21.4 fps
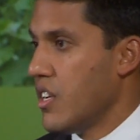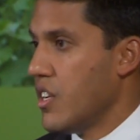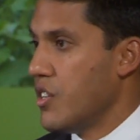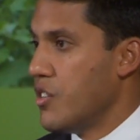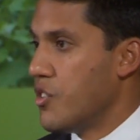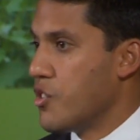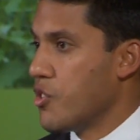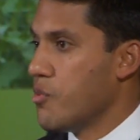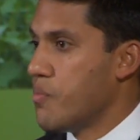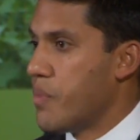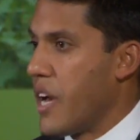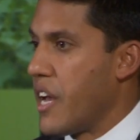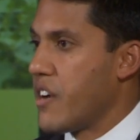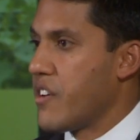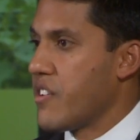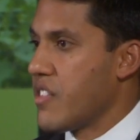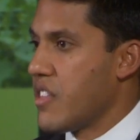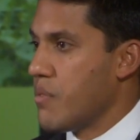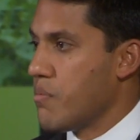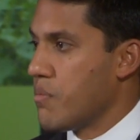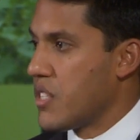do better
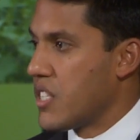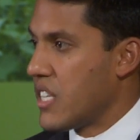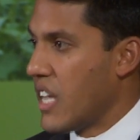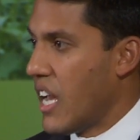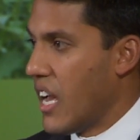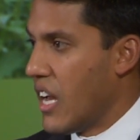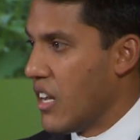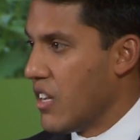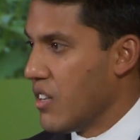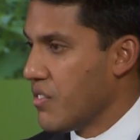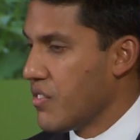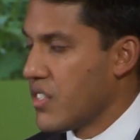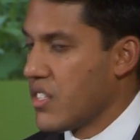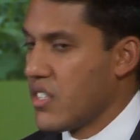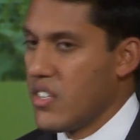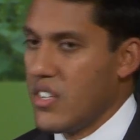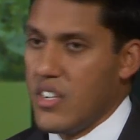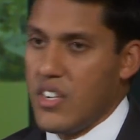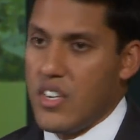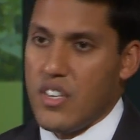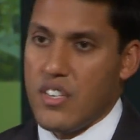themselves
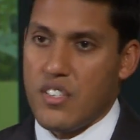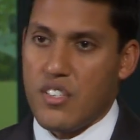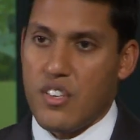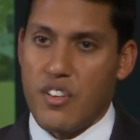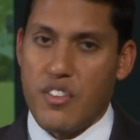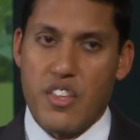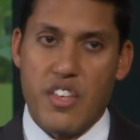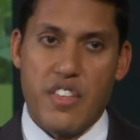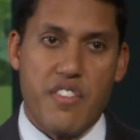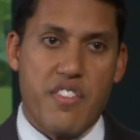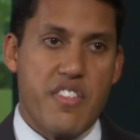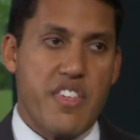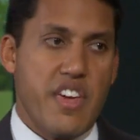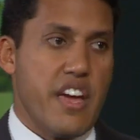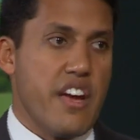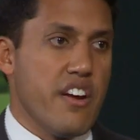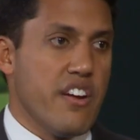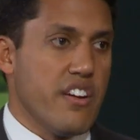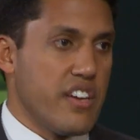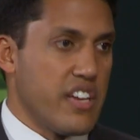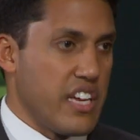so that
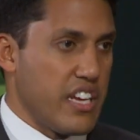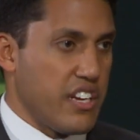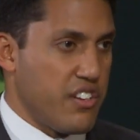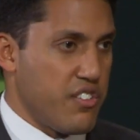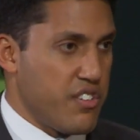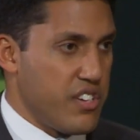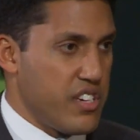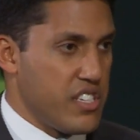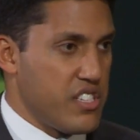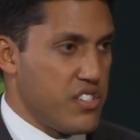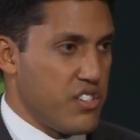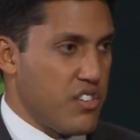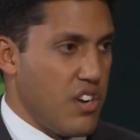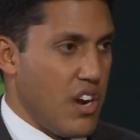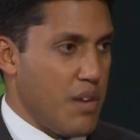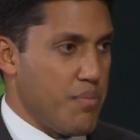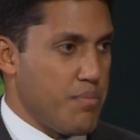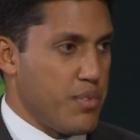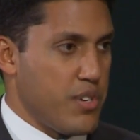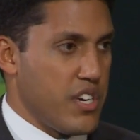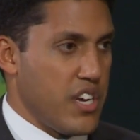their increased
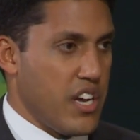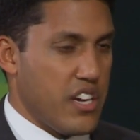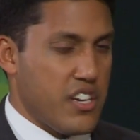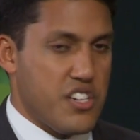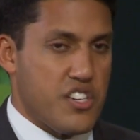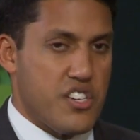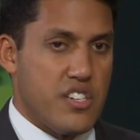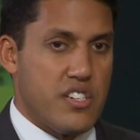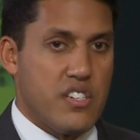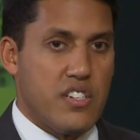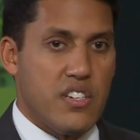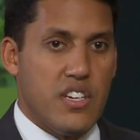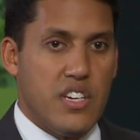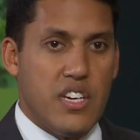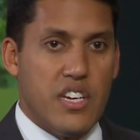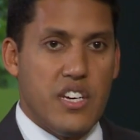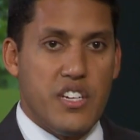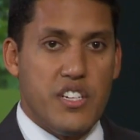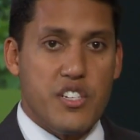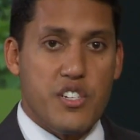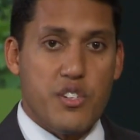crop production
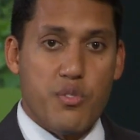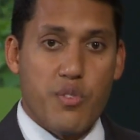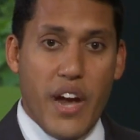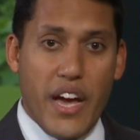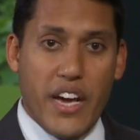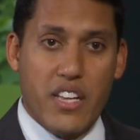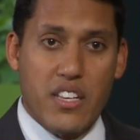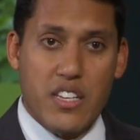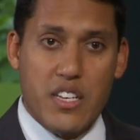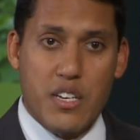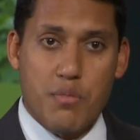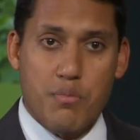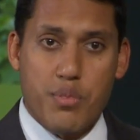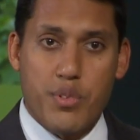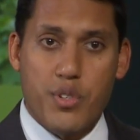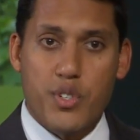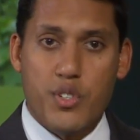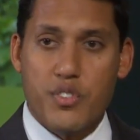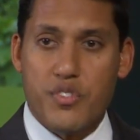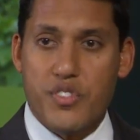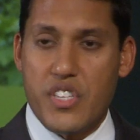directly
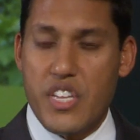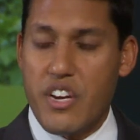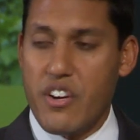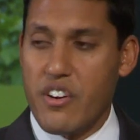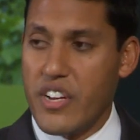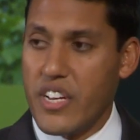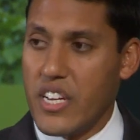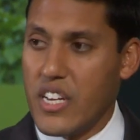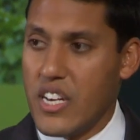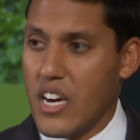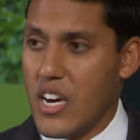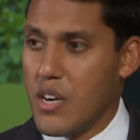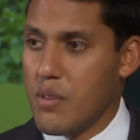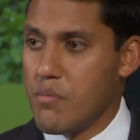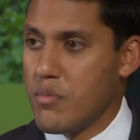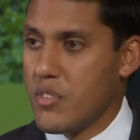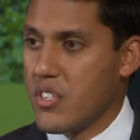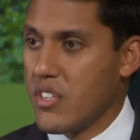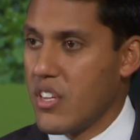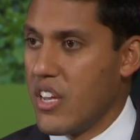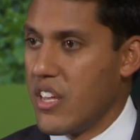improves their
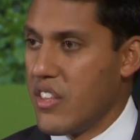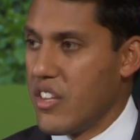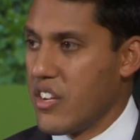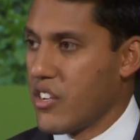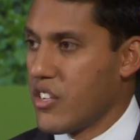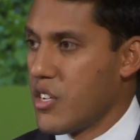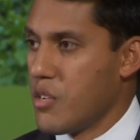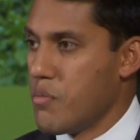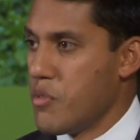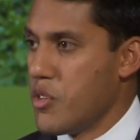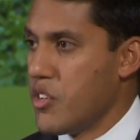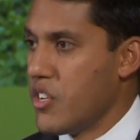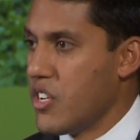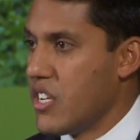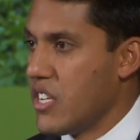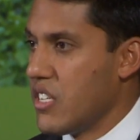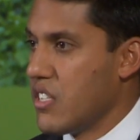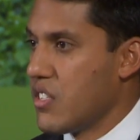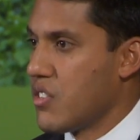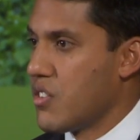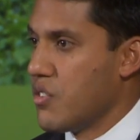incomes and their
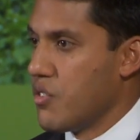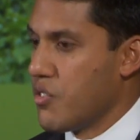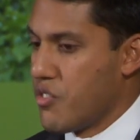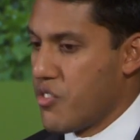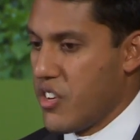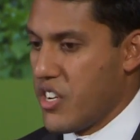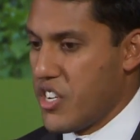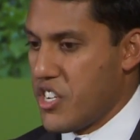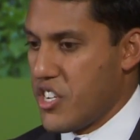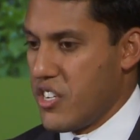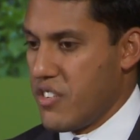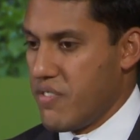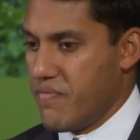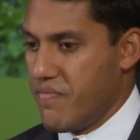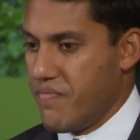community's nutrition.